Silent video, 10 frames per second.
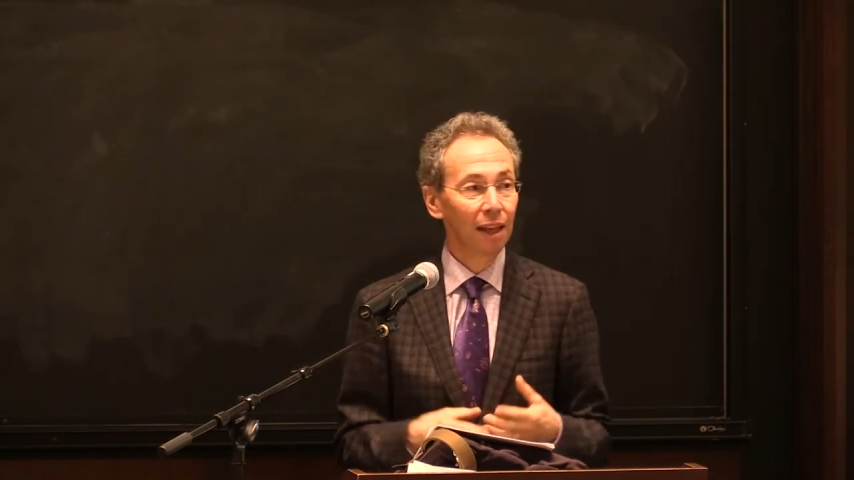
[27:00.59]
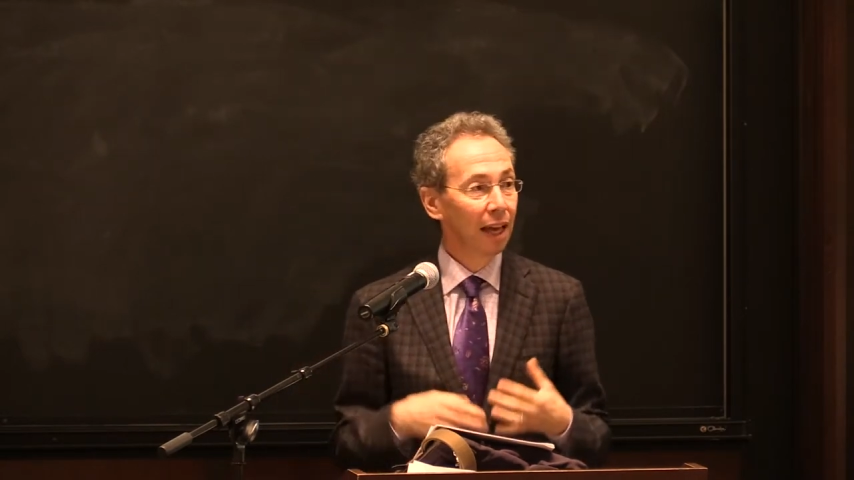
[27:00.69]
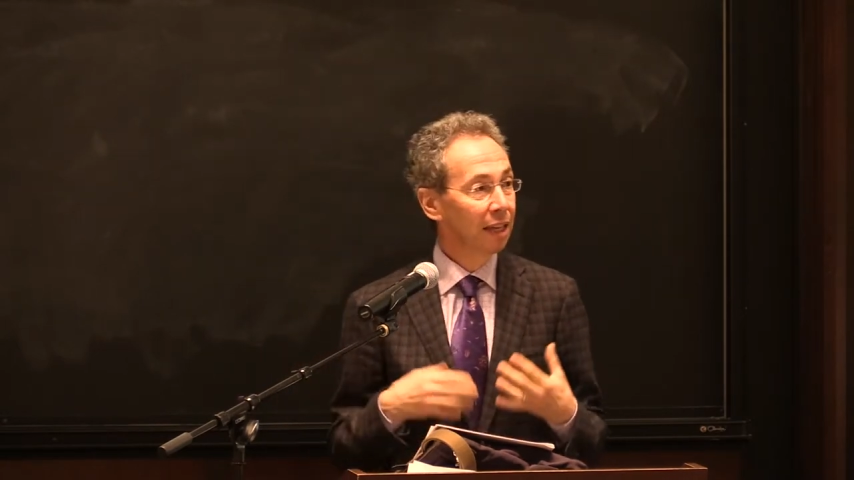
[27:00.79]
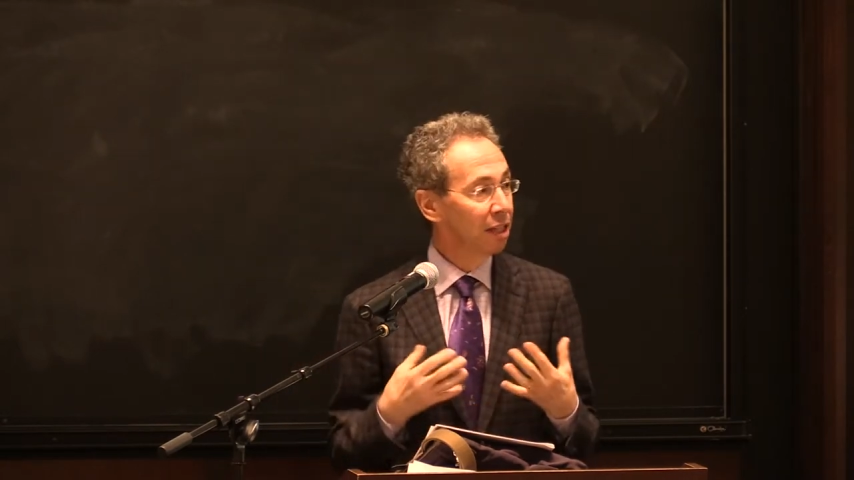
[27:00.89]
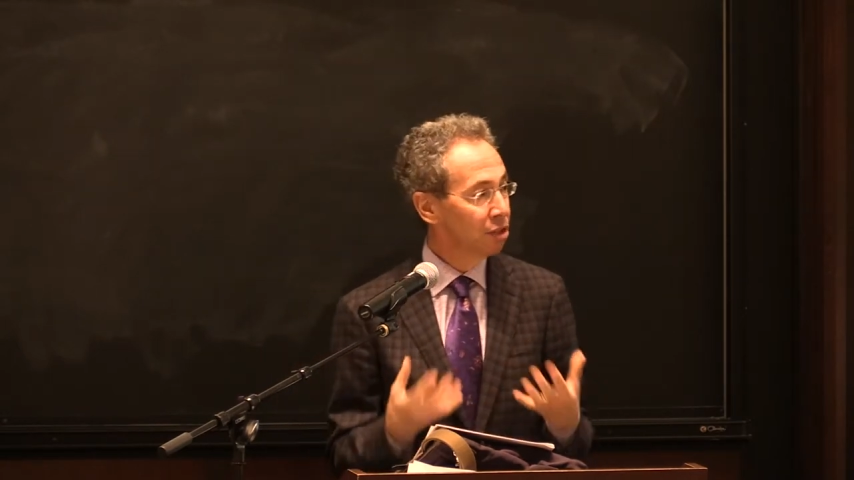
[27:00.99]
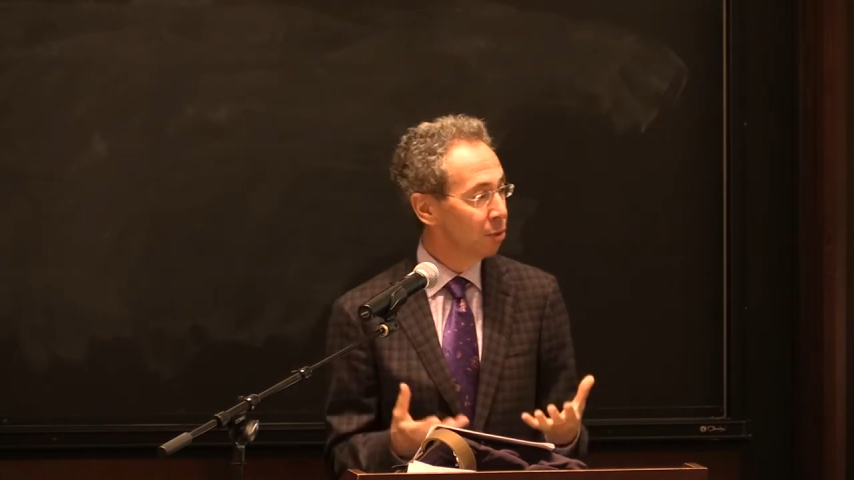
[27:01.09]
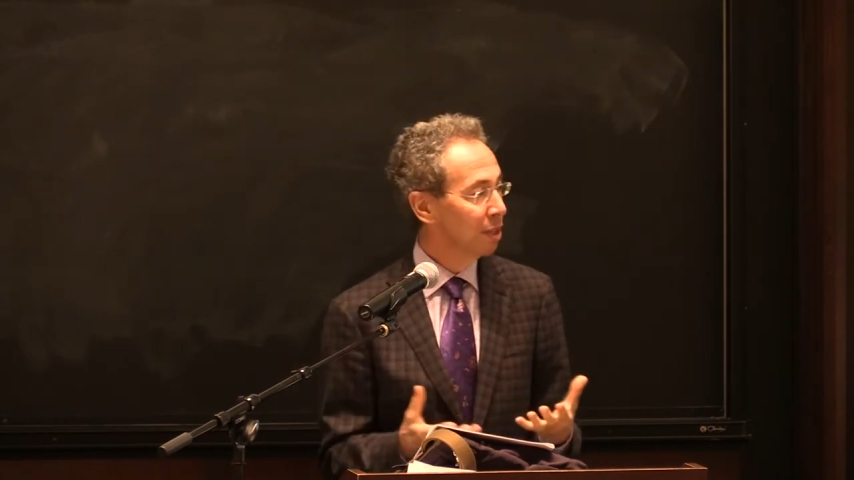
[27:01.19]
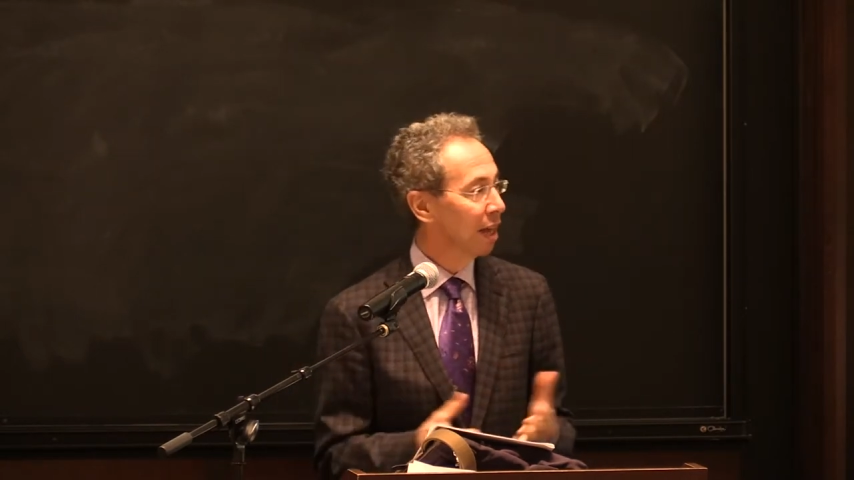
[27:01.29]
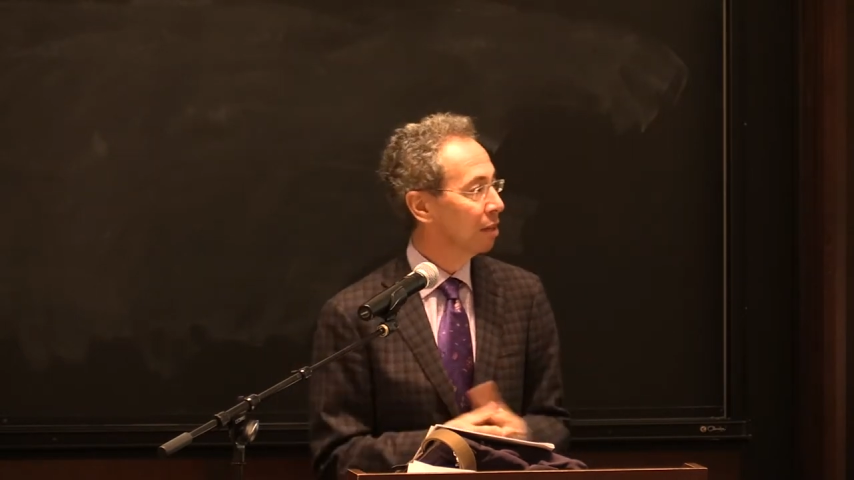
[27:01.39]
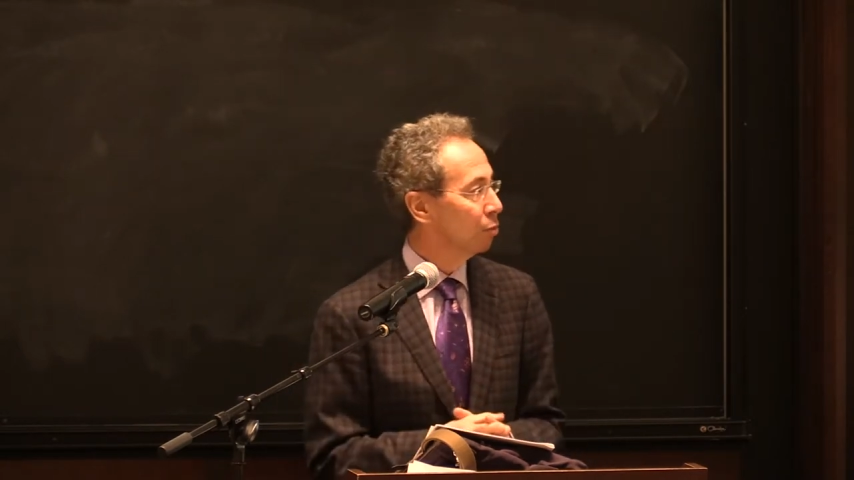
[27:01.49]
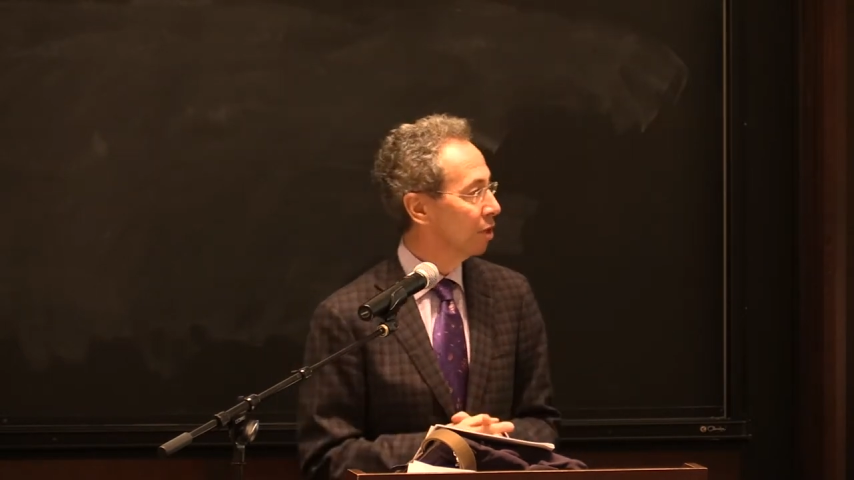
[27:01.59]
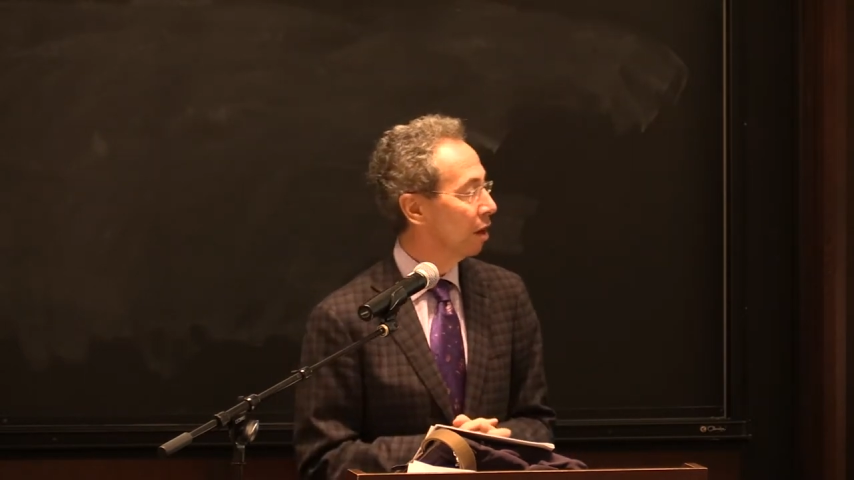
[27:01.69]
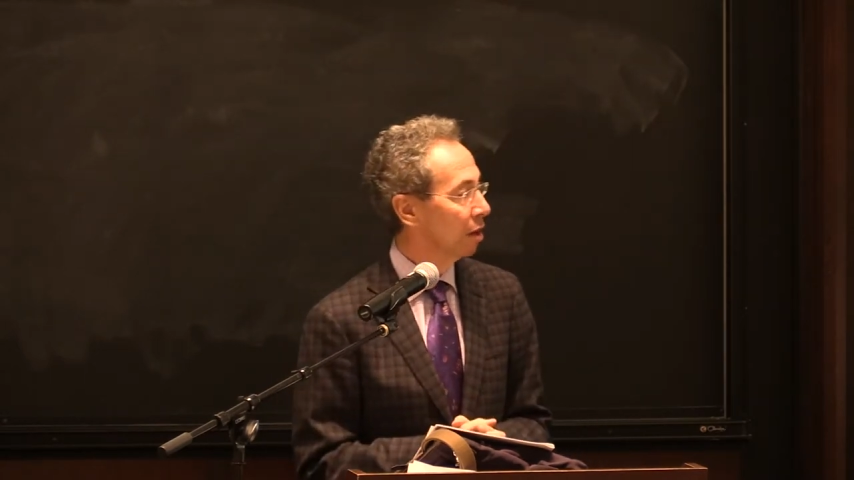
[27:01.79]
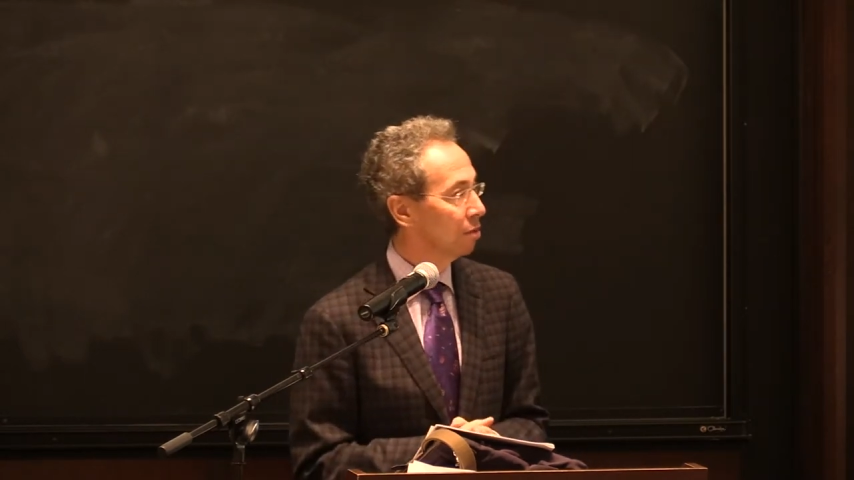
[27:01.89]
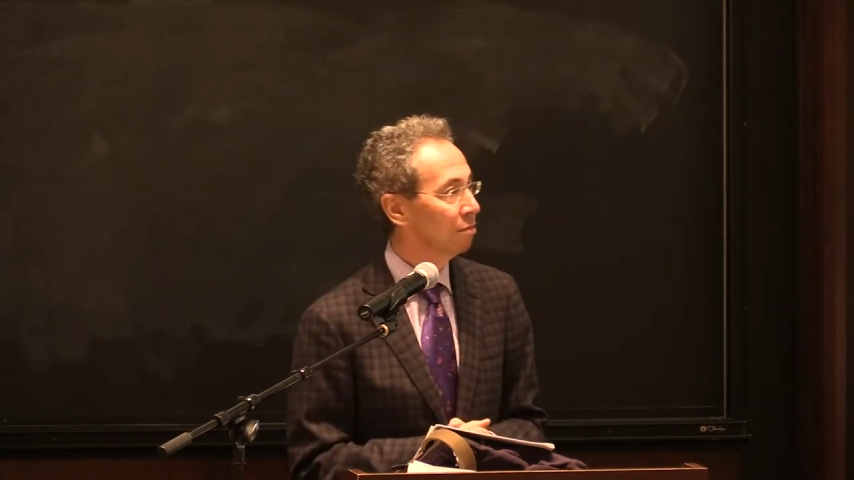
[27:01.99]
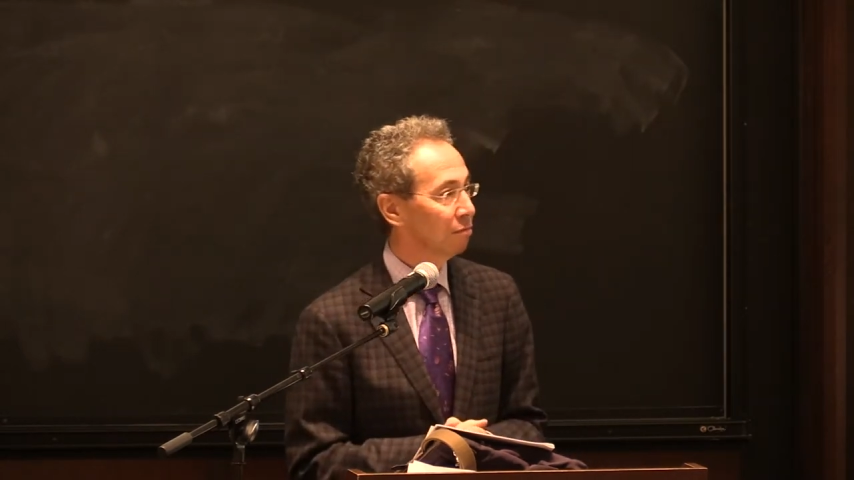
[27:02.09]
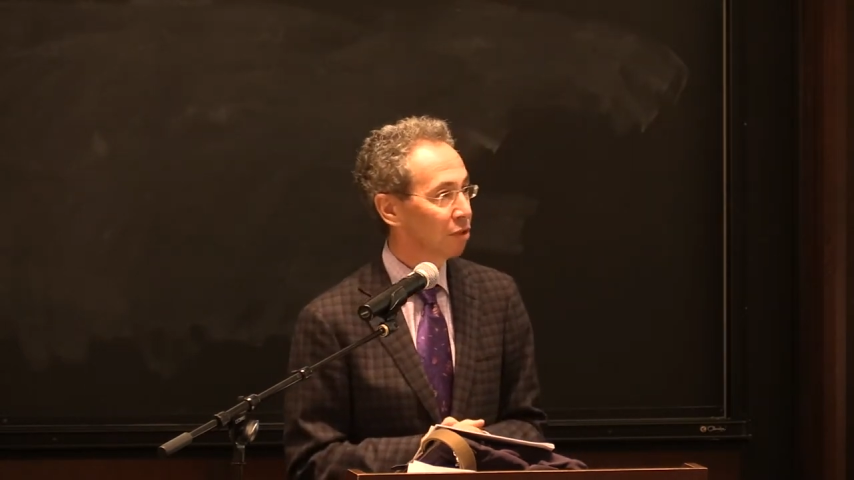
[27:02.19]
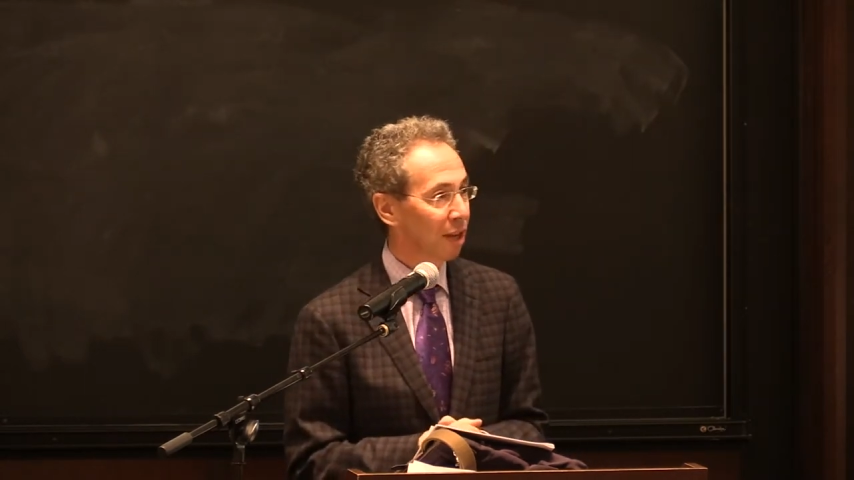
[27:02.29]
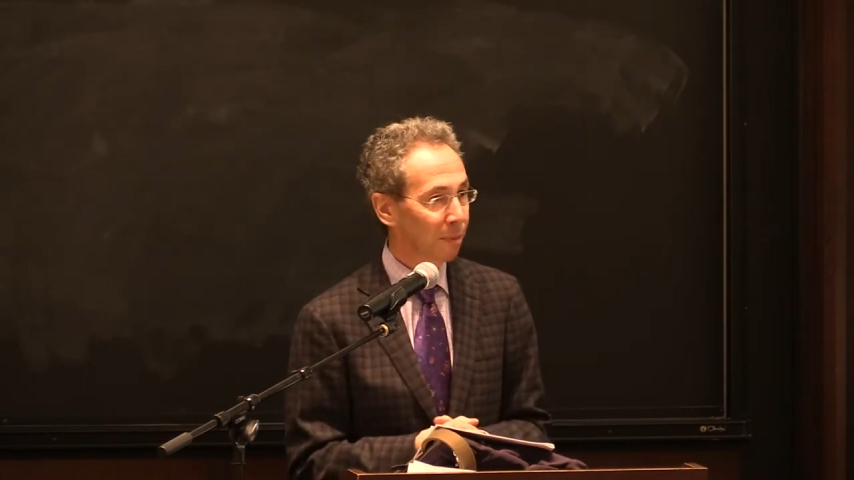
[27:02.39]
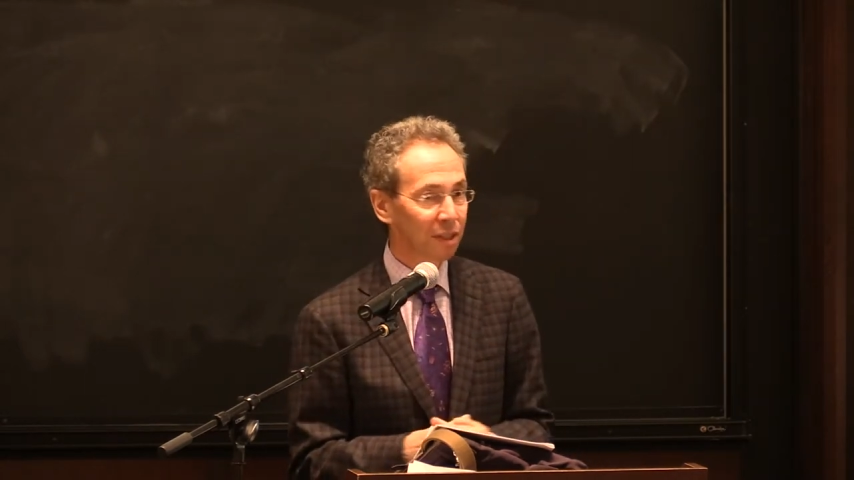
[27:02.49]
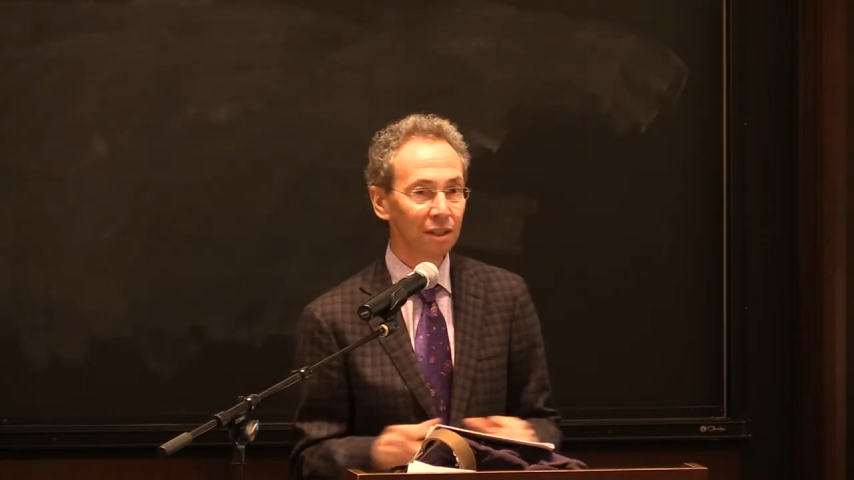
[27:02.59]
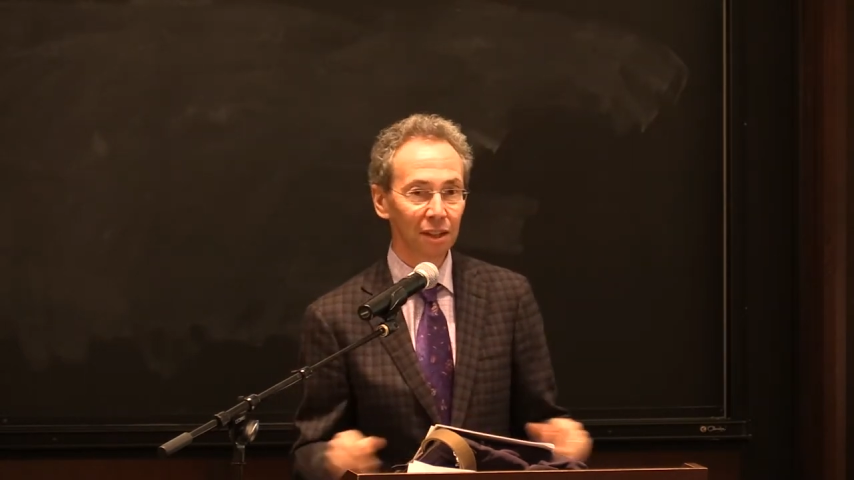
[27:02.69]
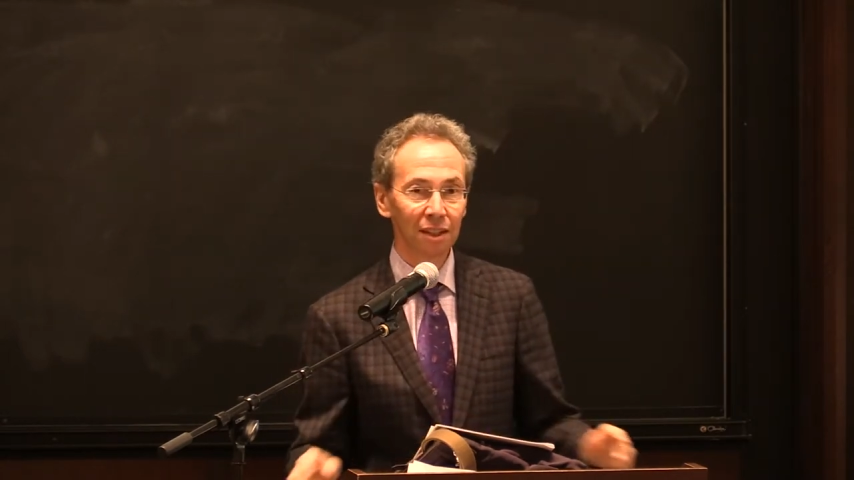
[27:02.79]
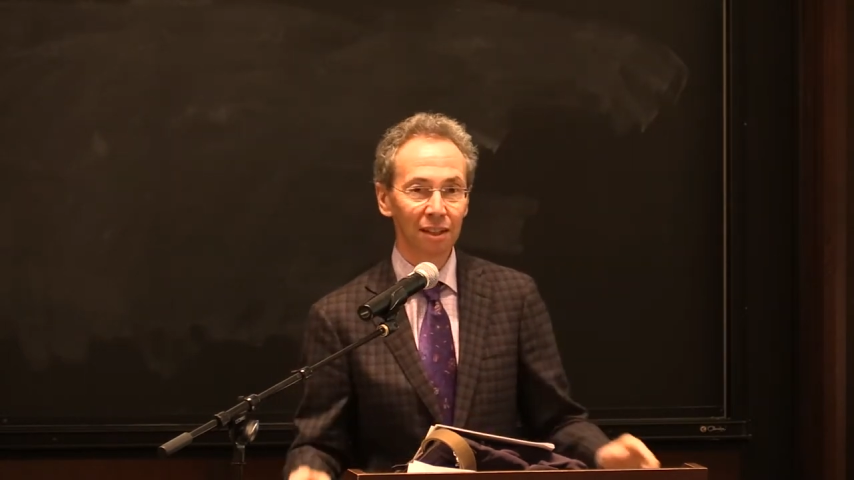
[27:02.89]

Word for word: and he's doing that with Ion, same as he does